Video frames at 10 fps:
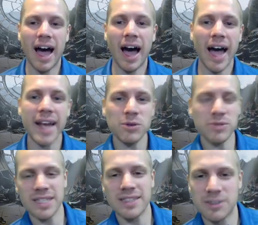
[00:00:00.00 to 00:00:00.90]
I
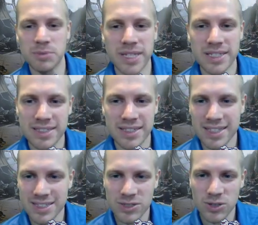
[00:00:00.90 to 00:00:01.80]
don't need this piece.
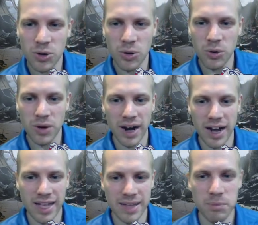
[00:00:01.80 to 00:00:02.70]
So
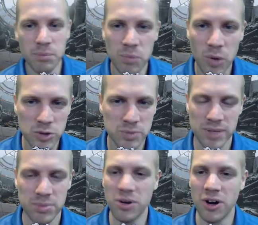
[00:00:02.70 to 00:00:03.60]
most
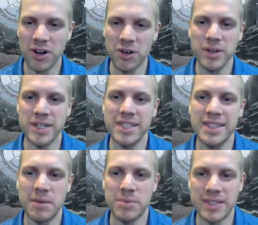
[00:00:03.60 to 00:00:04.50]
people aren't going to
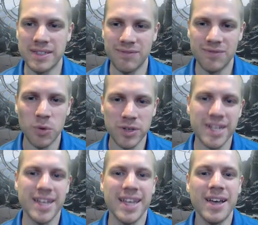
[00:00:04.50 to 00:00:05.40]
need that piece. The
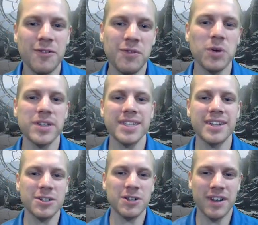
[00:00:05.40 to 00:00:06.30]

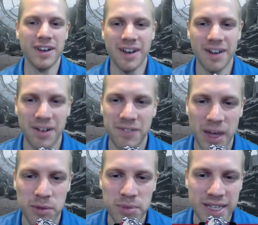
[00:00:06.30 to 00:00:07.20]
1,400 of
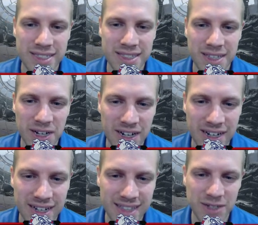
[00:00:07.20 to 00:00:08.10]
that piece,
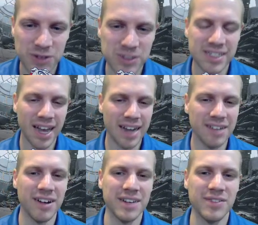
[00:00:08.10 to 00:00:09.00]
there's not
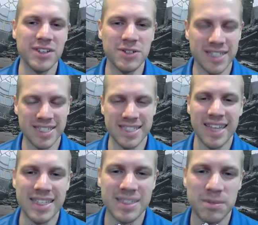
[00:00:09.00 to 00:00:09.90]
a lot of interest. That's
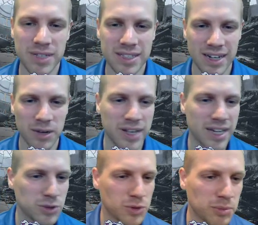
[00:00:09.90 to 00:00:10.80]
not something that I would
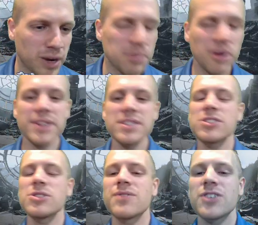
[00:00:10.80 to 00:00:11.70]
actually want to buy. But let's
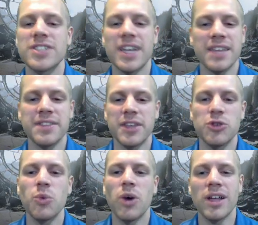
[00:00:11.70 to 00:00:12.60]
assume for a second that
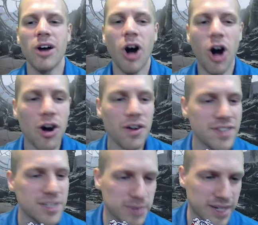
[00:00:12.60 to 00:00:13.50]
you want all of
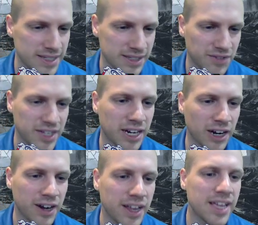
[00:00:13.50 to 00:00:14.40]
these pieces of
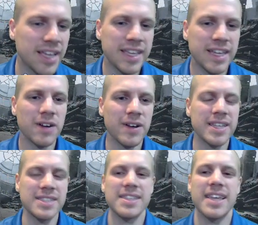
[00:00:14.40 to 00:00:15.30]
gear. Here
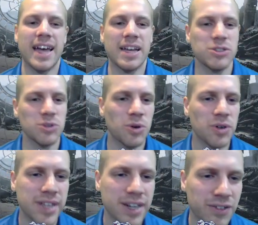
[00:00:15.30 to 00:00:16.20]
is the
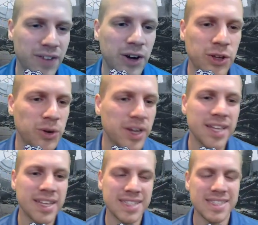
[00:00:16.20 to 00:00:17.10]
actual gear value.
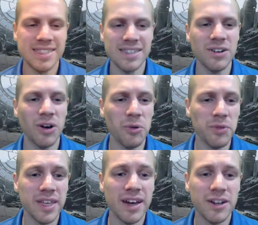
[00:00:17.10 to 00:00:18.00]
It's still
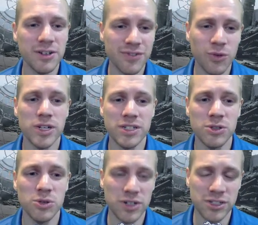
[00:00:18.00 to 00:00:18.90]
only
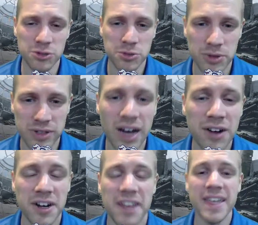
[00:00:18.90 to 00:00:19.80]
142 crystals per
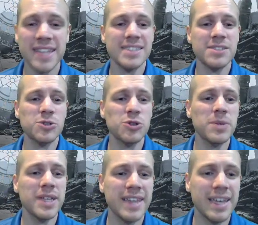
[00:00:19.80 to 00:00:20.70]
dollar, and that's
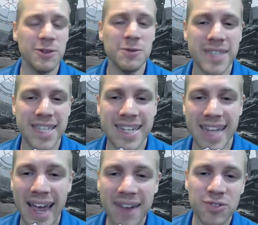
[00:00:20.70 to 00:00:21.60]
assuming that you
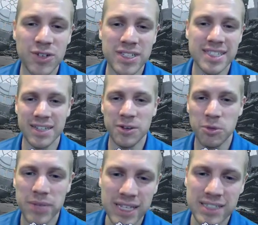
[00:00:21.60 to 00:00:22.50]
need every single
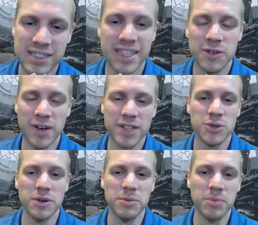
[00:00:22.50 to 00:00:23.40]
piece and that you
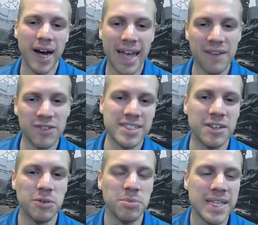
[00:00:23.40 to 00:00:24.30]
actually want to buy every
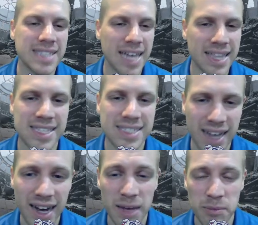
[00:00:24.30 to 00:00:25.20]
single piece at this
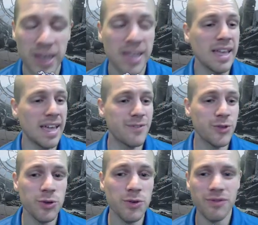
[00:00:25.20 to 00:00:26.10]
time. If
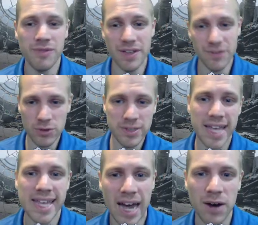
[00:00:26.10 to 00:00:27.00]
you
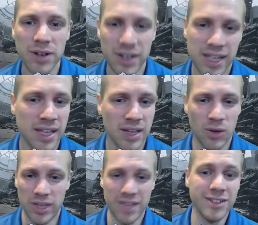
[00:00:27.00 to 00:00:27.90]
take out
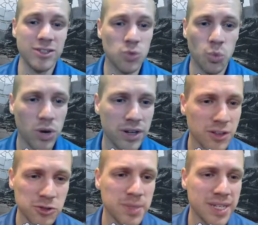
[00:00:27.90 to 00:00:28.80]
even just one of
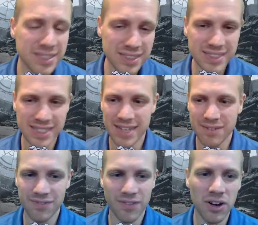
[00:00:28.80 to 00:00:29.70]
those pieces,
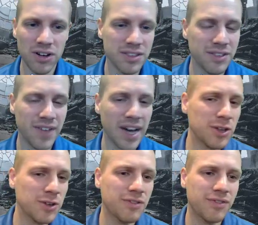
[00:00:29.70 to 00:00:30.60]
the
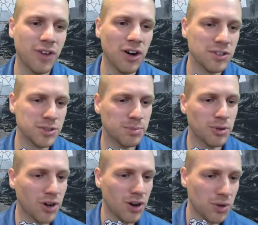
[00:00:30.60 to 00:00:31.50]
value falls
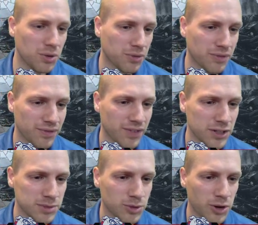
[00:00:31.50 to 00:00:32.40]
below
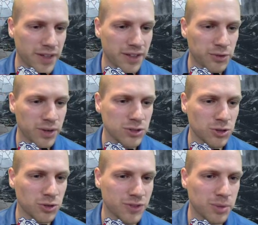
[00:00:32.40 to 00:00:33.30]
that
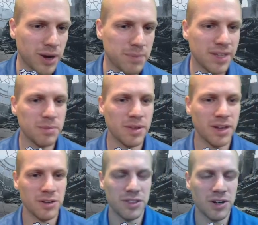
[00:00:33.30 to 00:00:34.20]
threshold. If we pop that up to
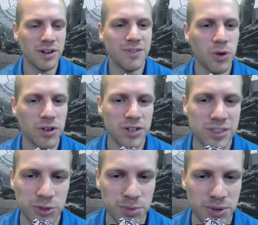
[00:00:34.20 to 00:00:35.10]
134
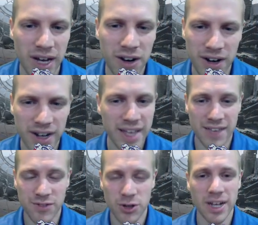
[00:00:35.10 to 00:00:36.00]
crystals per dollar,
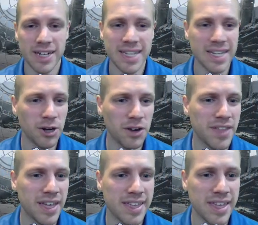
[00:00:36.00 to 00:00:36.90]
if you're not needing all of
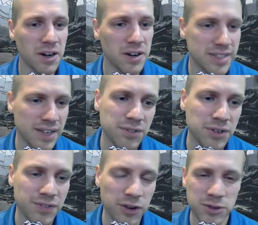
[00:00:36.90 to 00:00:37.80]
that gear, it
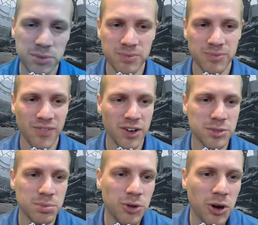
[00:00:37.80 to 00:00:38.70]
definitely
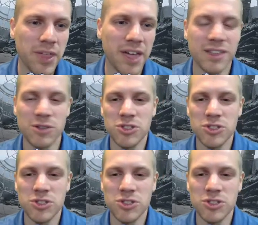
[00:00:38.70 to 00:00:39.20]
falls below that.